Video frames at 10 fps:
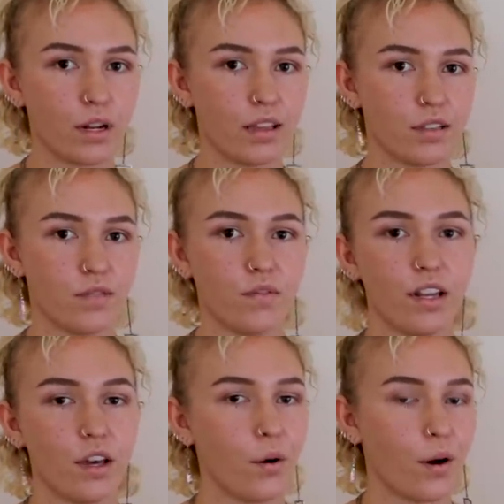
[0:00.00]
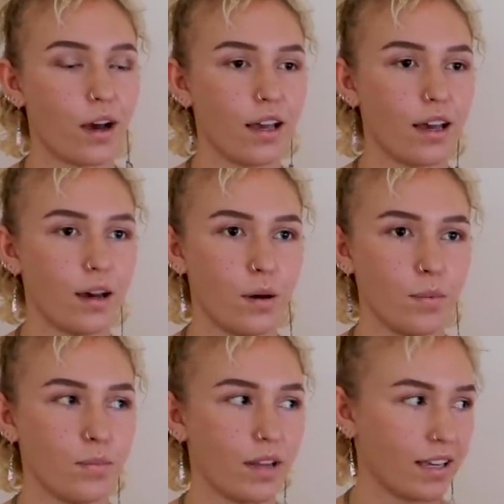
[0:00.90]
but in this video,
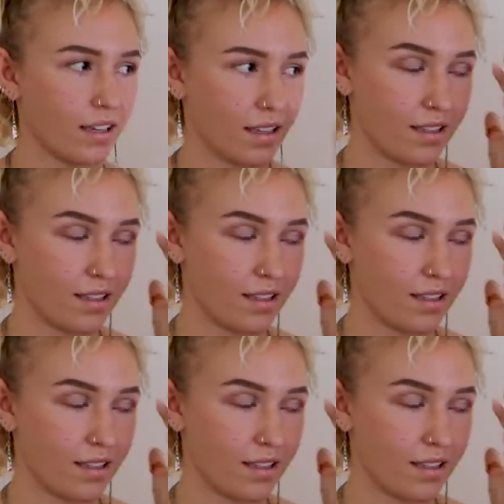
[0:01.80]
um, like